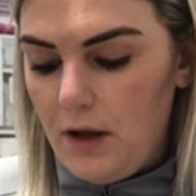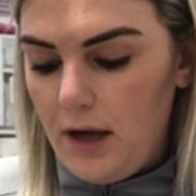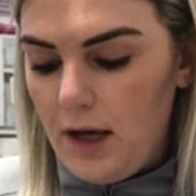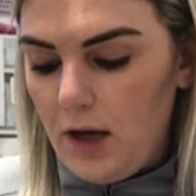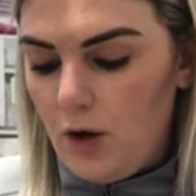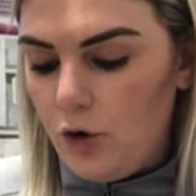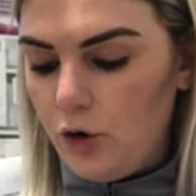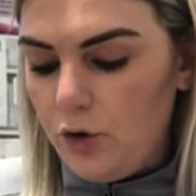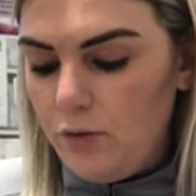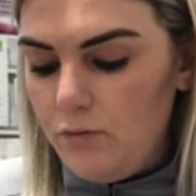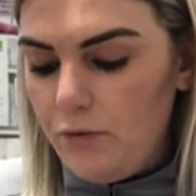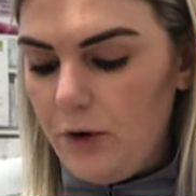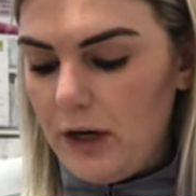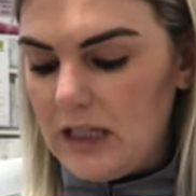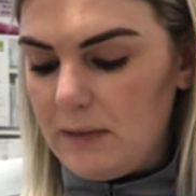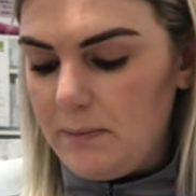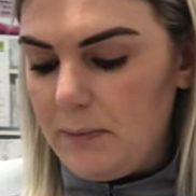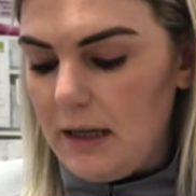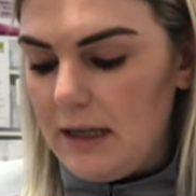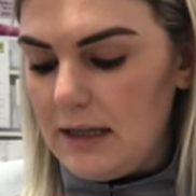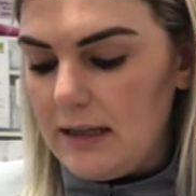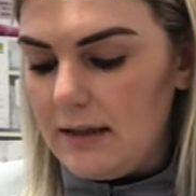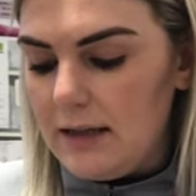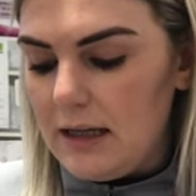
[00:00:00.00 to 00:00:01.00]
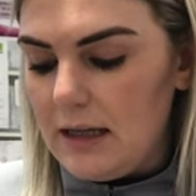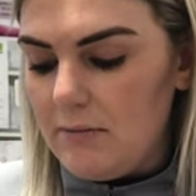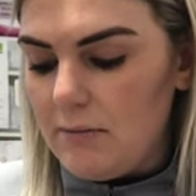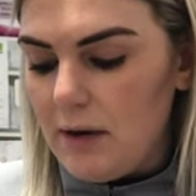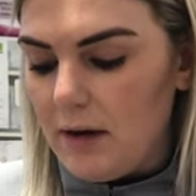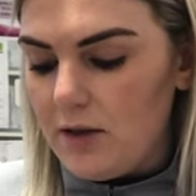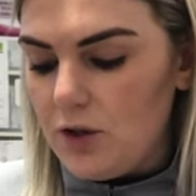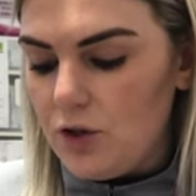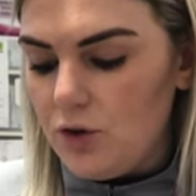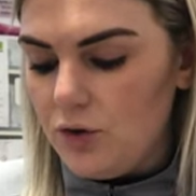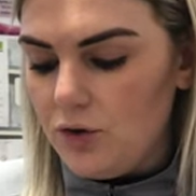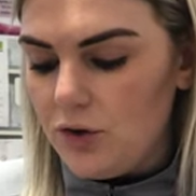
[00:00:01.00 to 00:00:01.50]
He couldn't risk being seen
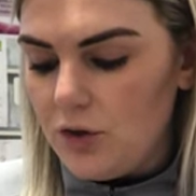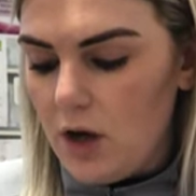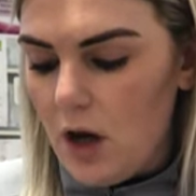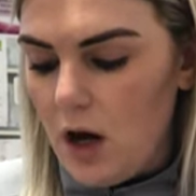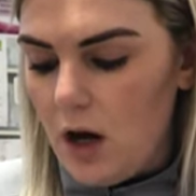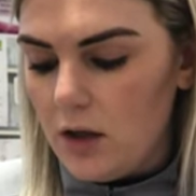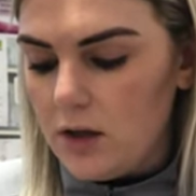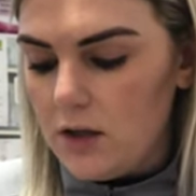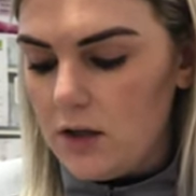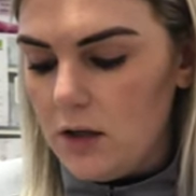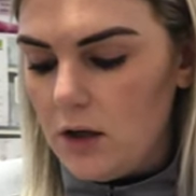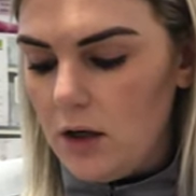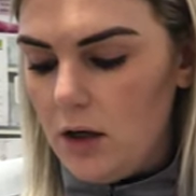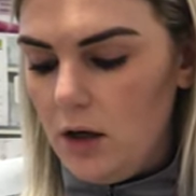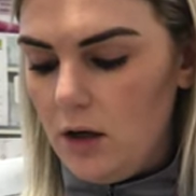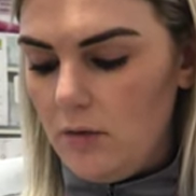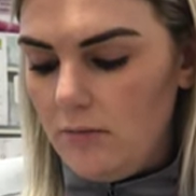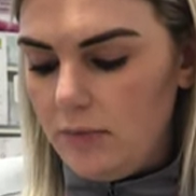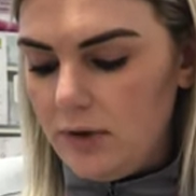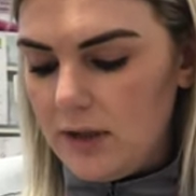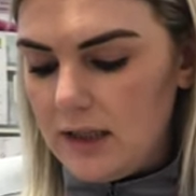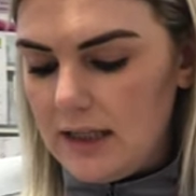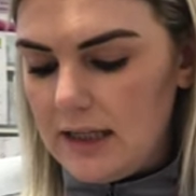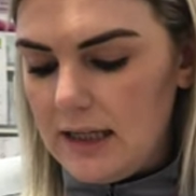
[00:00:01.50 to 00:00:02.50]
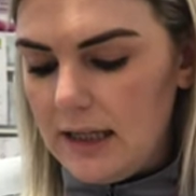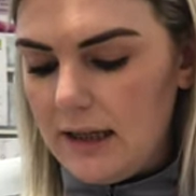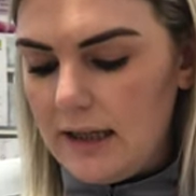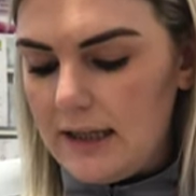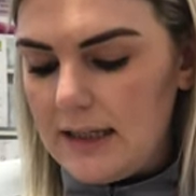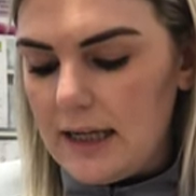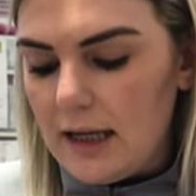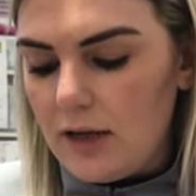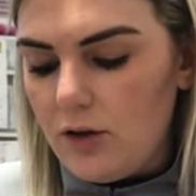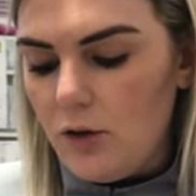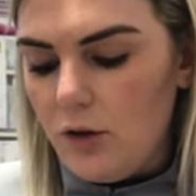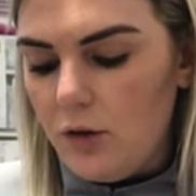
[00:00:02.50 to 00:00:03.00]
by the Tusk guards, but still he
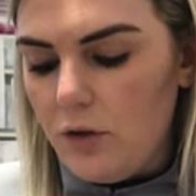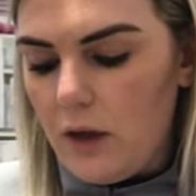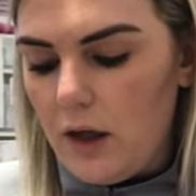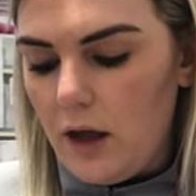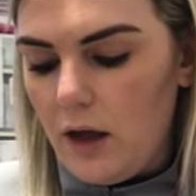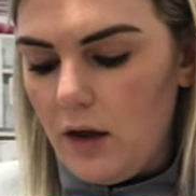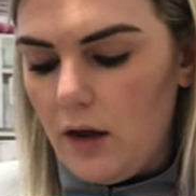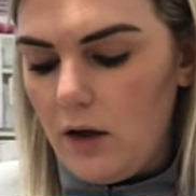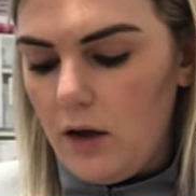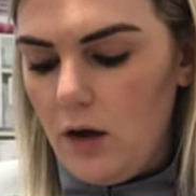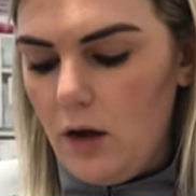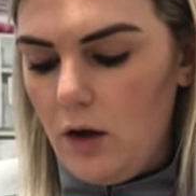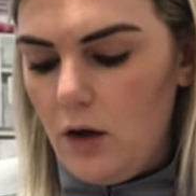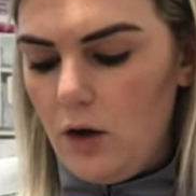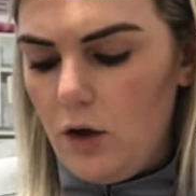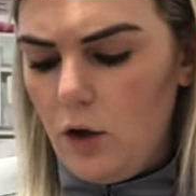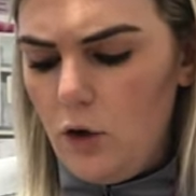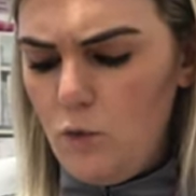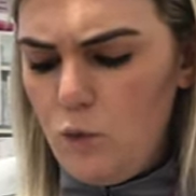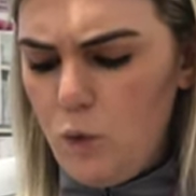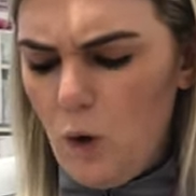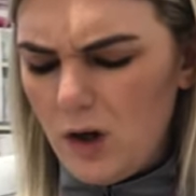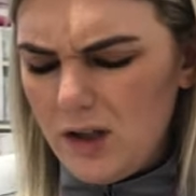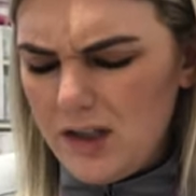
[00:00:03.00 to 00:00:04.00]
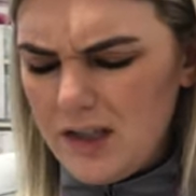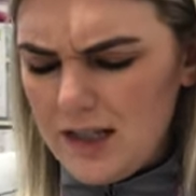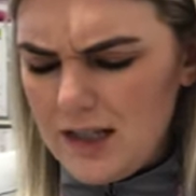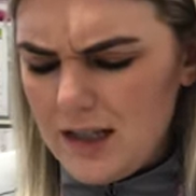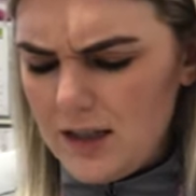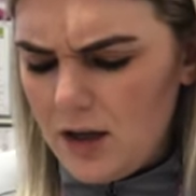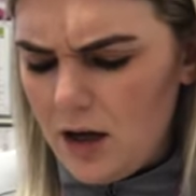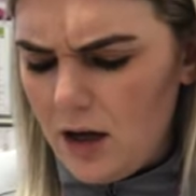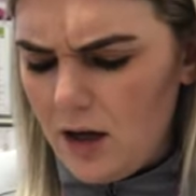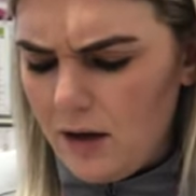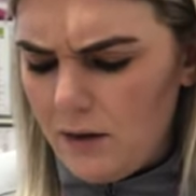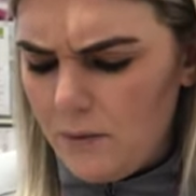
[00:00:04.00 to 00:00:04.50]
said nothing. Who was
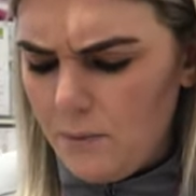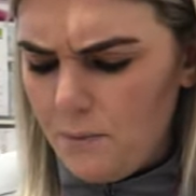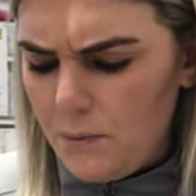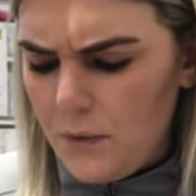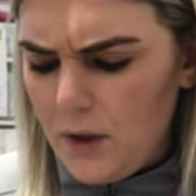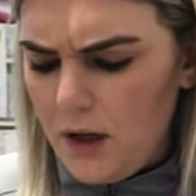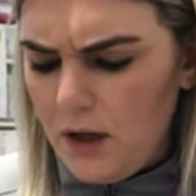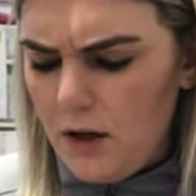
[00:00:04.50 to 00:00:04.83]
this girl?